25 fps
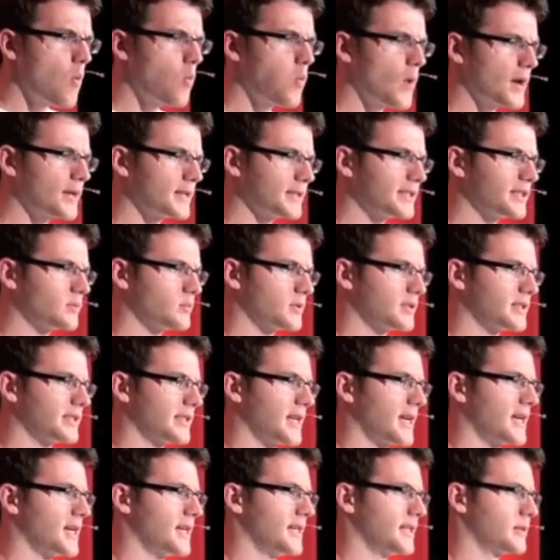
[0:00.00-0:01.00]
When someone
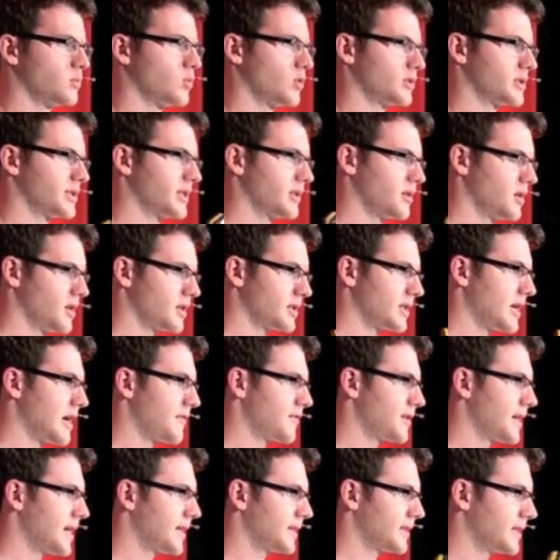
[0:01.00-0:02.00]
says what's it like to
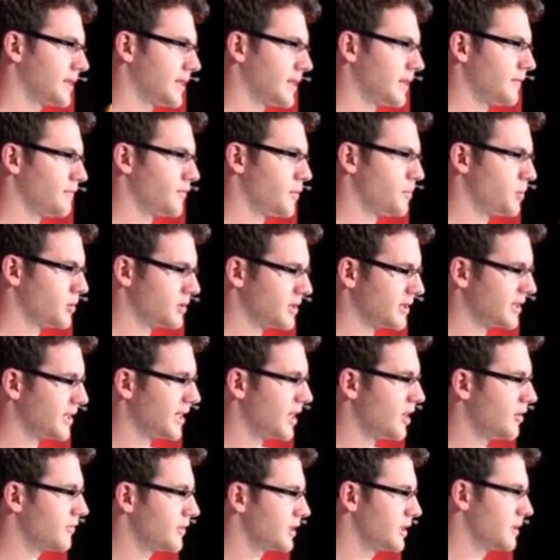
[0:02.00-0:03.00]
have cancer, they put
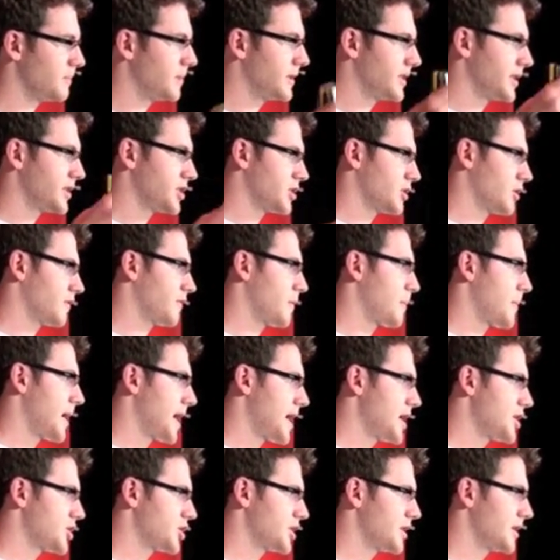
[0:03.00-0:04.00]
themselves in the position of the
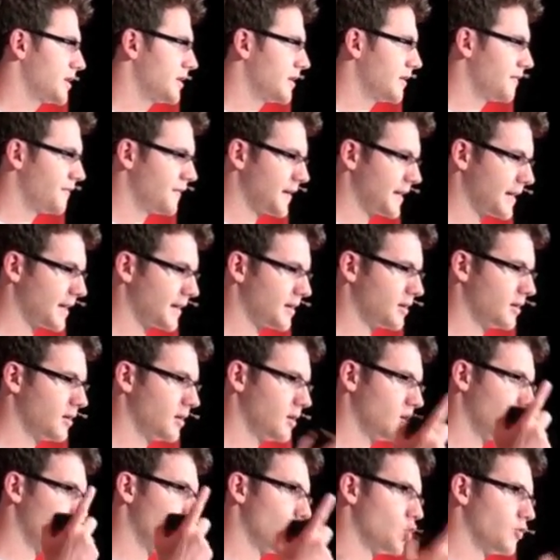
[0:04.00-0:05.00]
patient, they think,
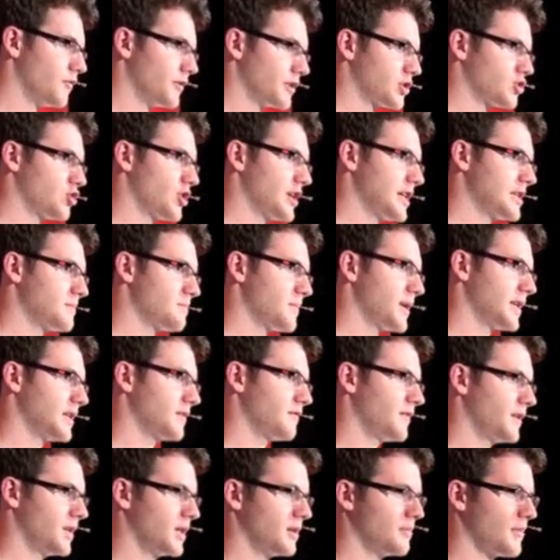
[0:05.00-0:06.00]
oh, the
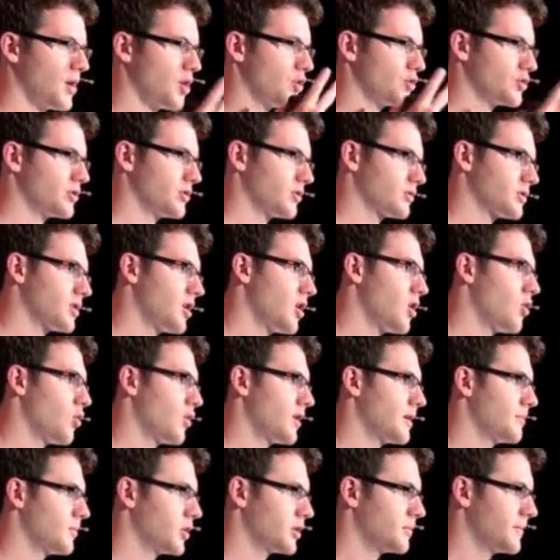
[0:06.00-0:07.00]
treatment, the emotional
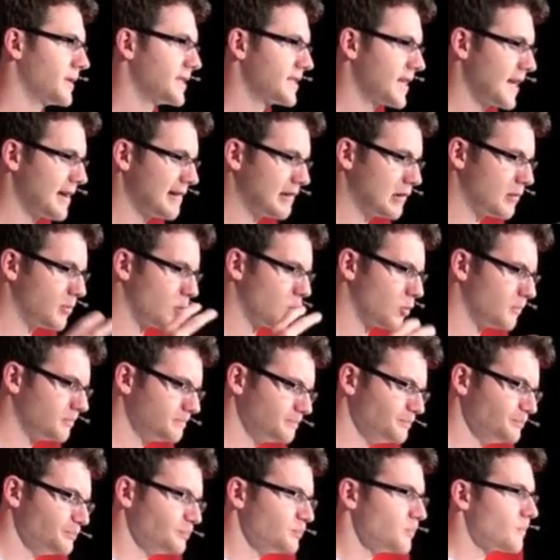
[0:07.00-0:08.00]
toll, it must be terrible.
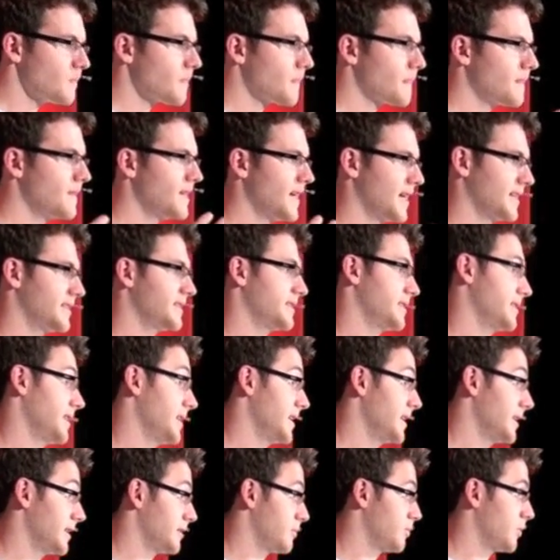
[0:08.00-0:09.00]
Yes,
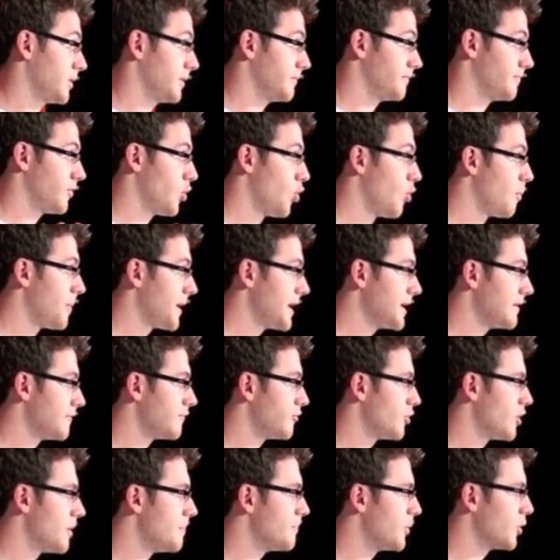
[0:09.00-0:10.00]
it is, we've all been
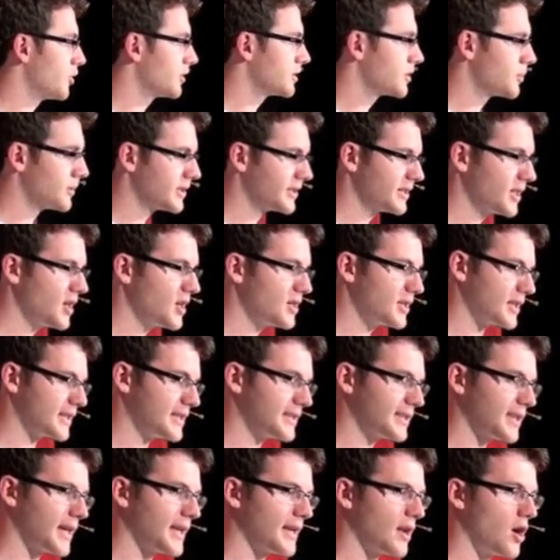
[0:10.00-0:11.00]
through it, but to a certain
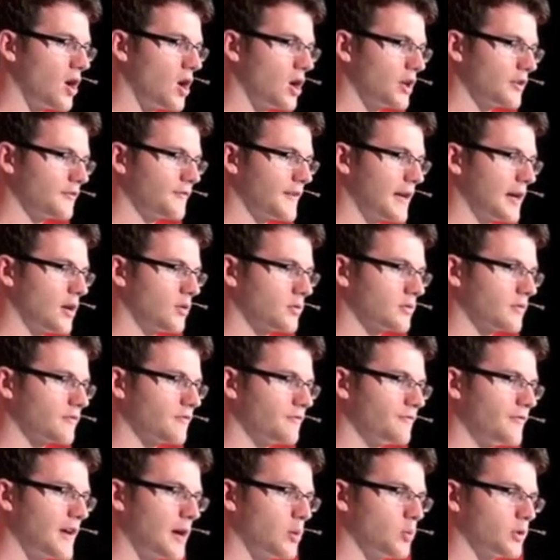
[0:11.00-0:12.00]
extent, I felt
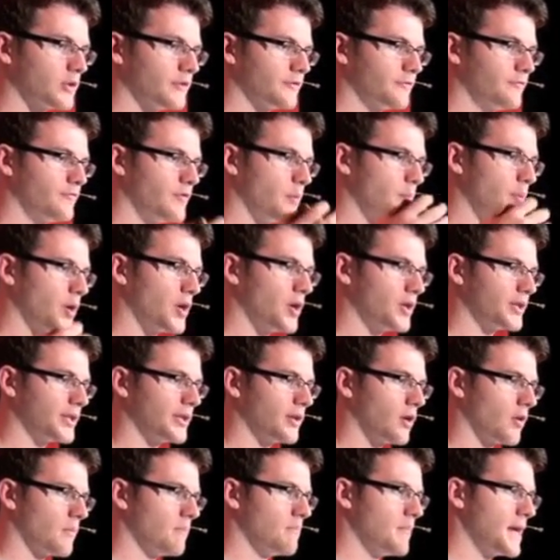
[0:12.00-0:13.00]
that was the
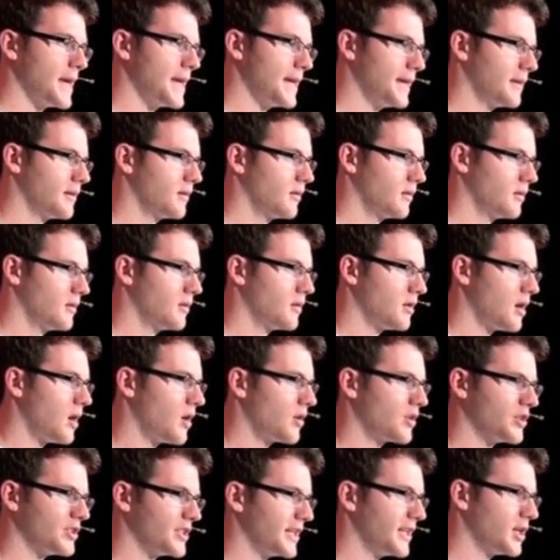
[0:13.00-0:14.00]
burden on me.
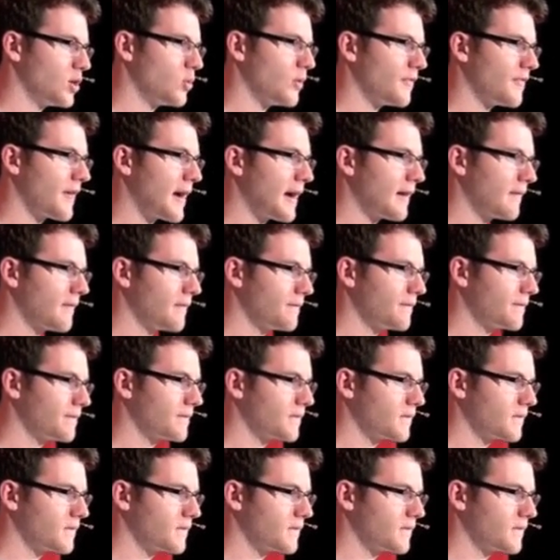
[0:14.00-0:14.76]
I could deal with that,